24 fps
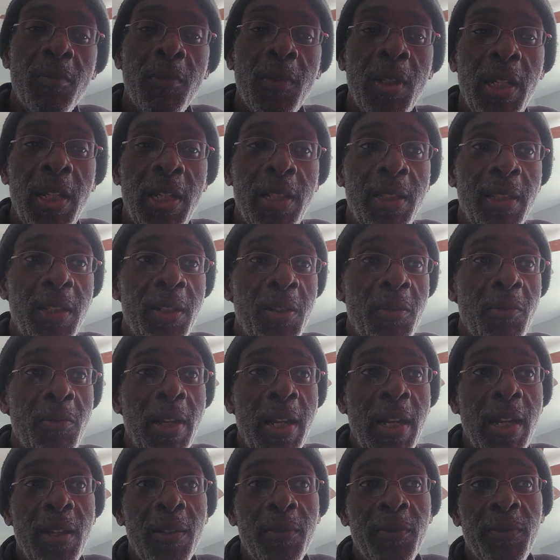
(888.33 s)
And then you
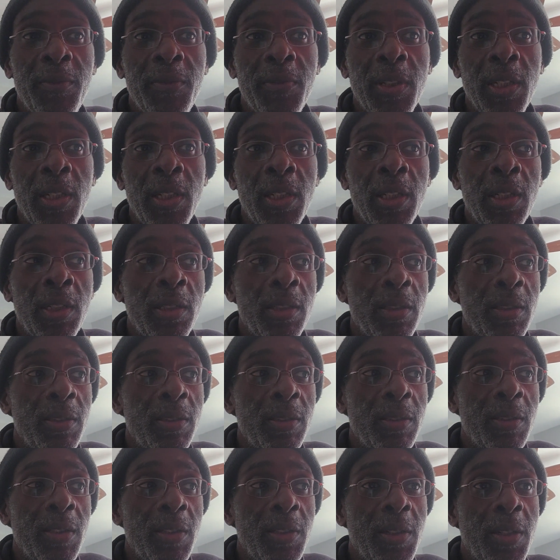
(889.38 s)
have
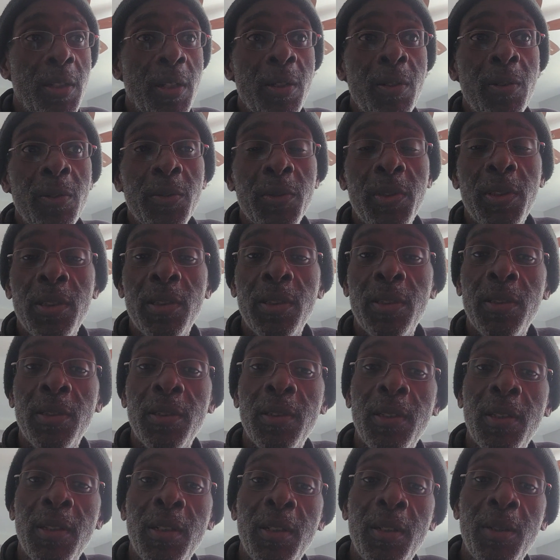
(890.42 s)
adults,
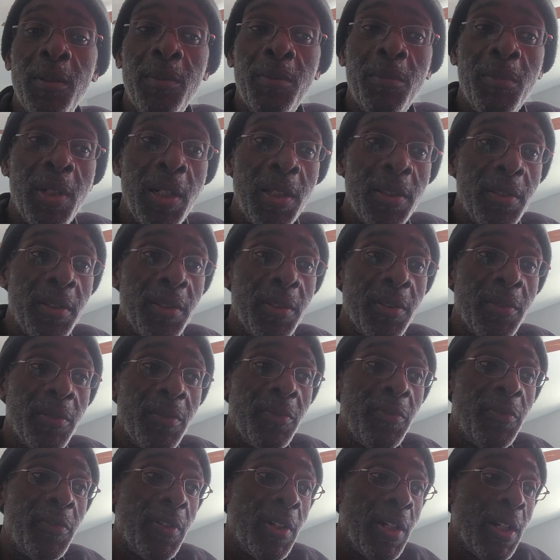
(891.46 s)
mother,
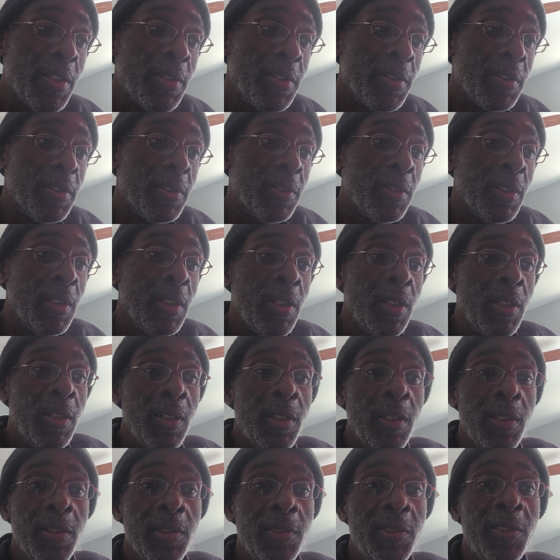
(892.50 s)
father,
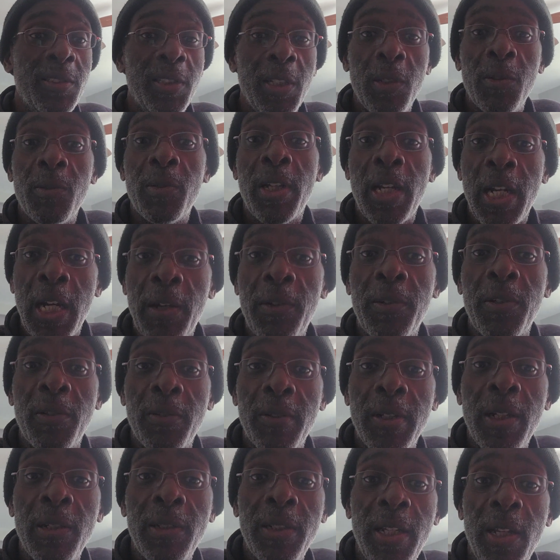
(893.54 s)
still carrying
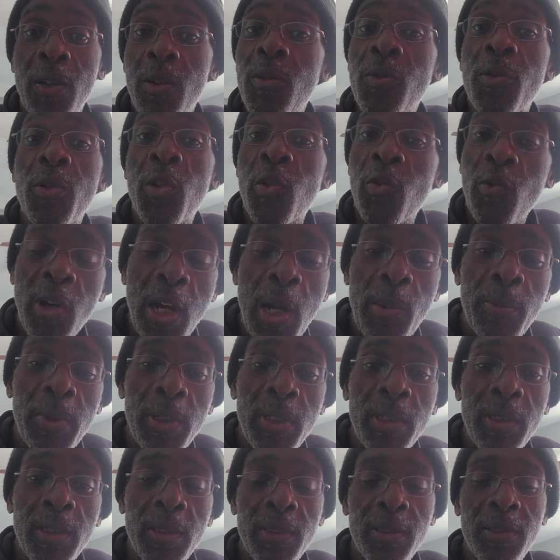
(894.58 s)
around their own
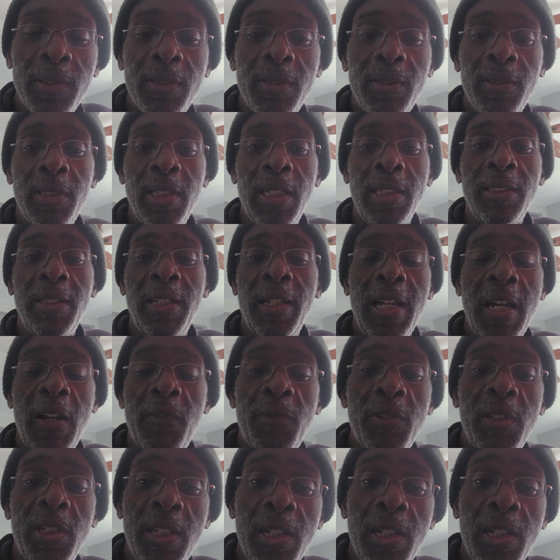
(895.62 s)
trauma that they haven't